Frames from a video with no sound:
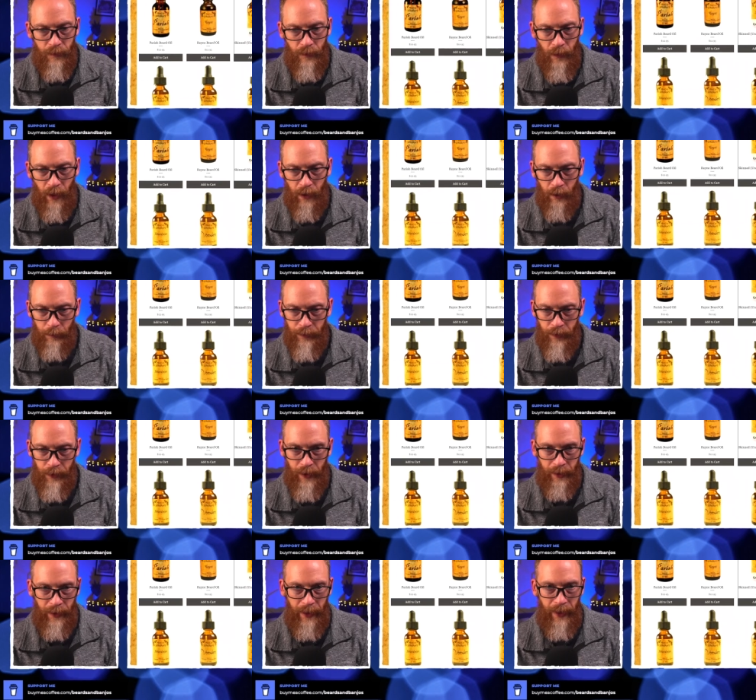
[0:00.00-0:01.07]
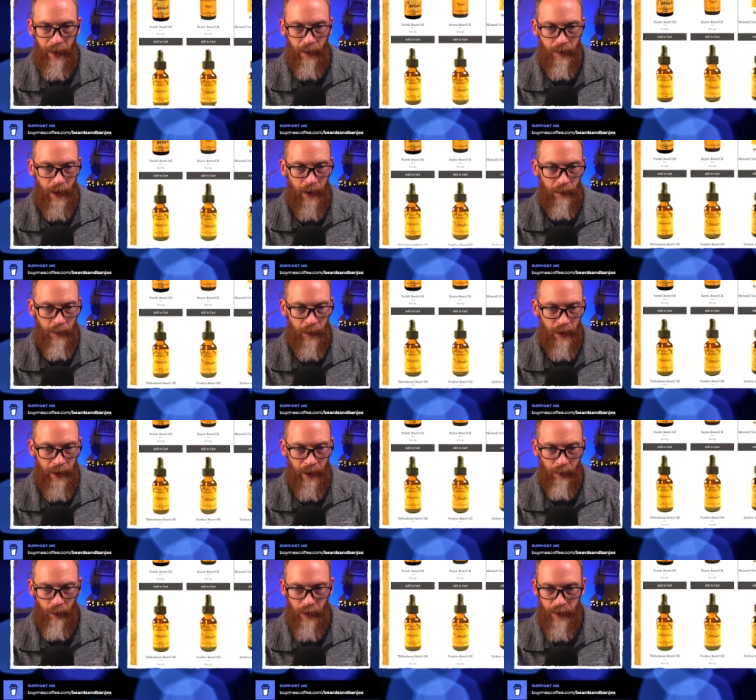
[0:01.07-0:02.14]
I hope you check out
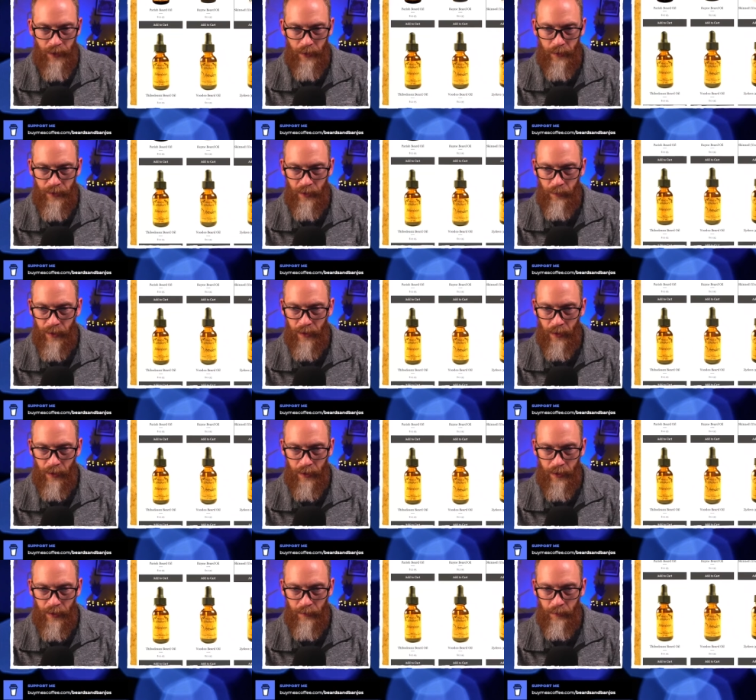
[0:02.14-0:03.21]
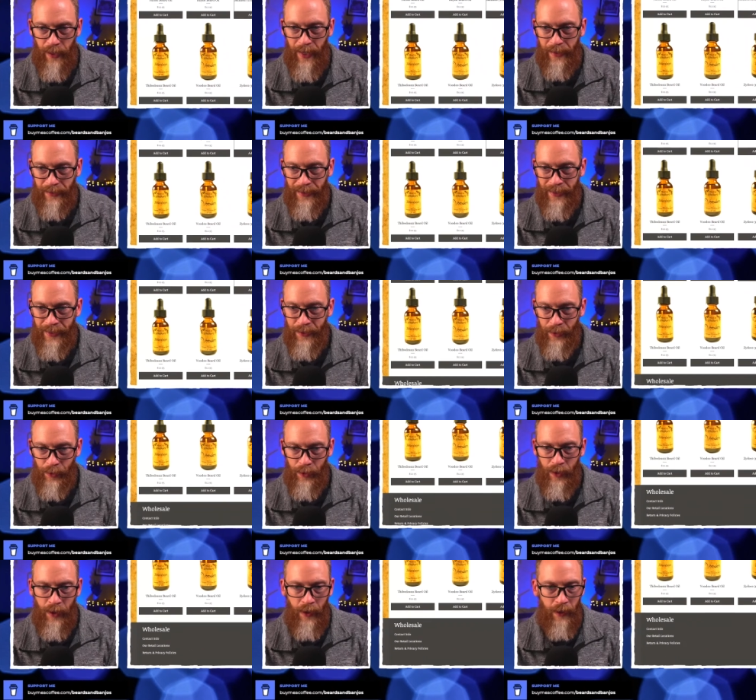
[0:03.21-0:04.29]
Mudcat Whiskers and be looking back
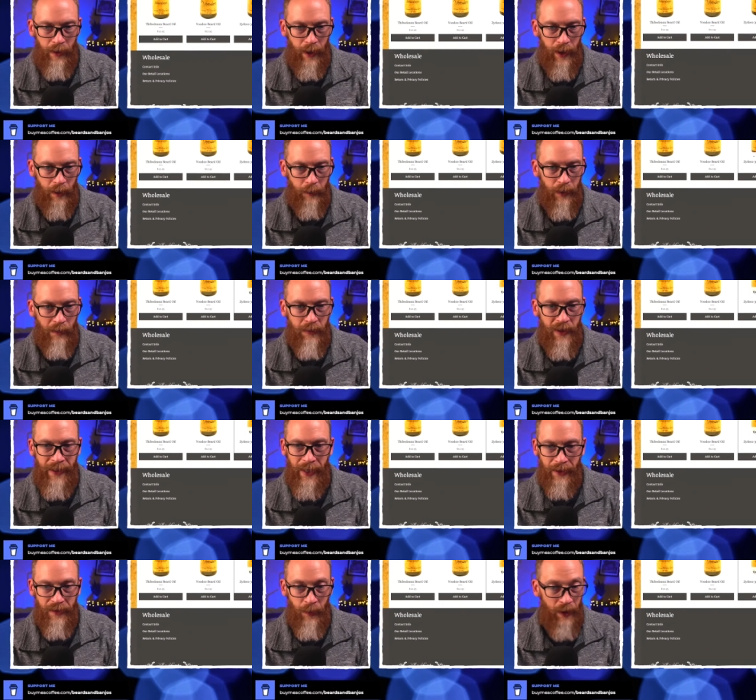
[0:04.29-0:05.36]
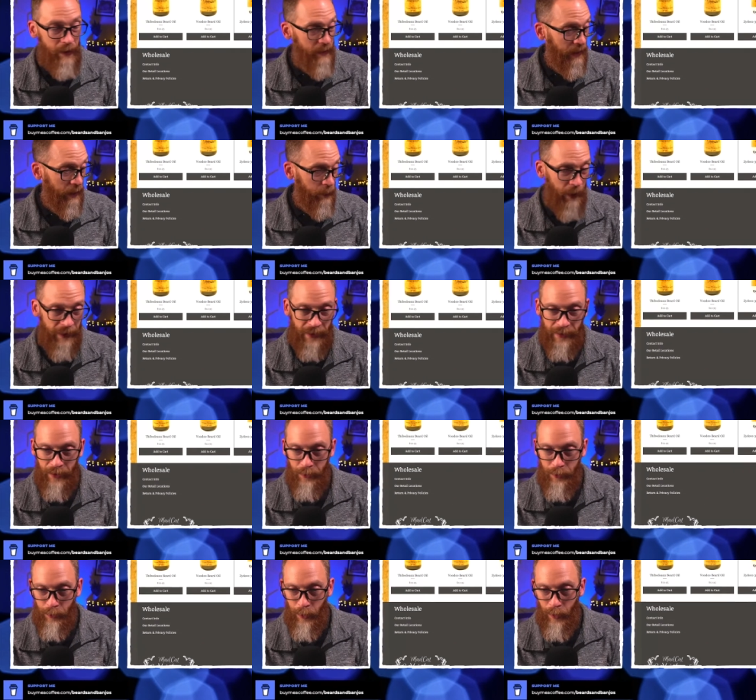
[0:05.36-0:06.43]
here probably next month. I hope I can
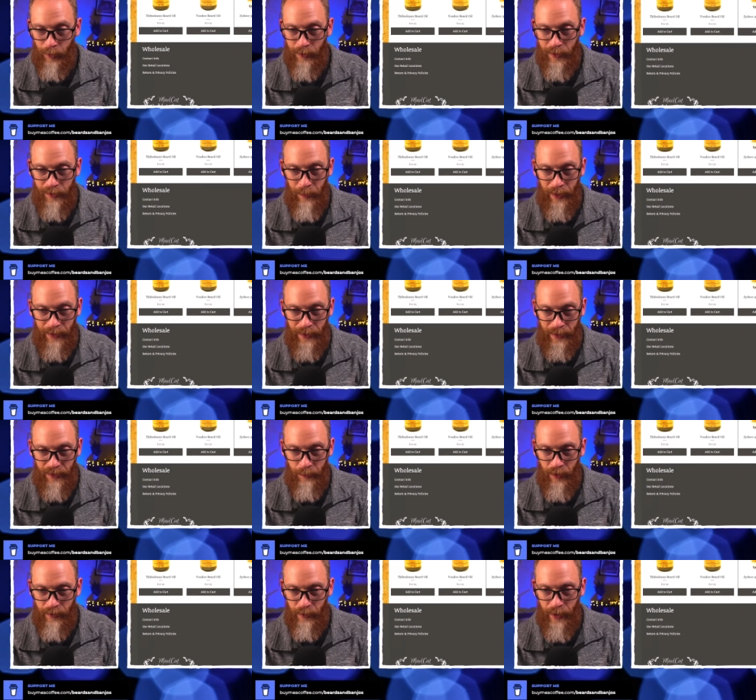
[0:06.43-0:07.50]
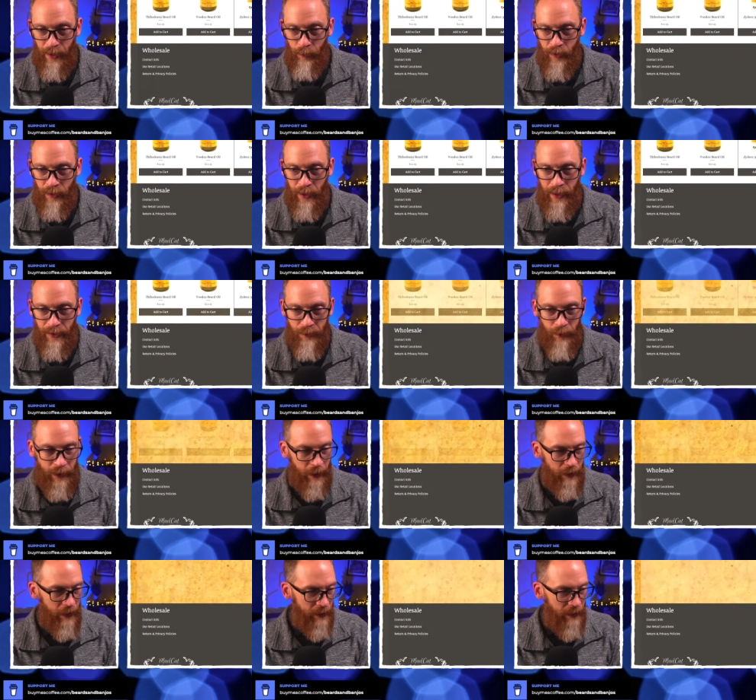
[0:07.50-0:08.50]
get through all this by next month. I got one last one here, the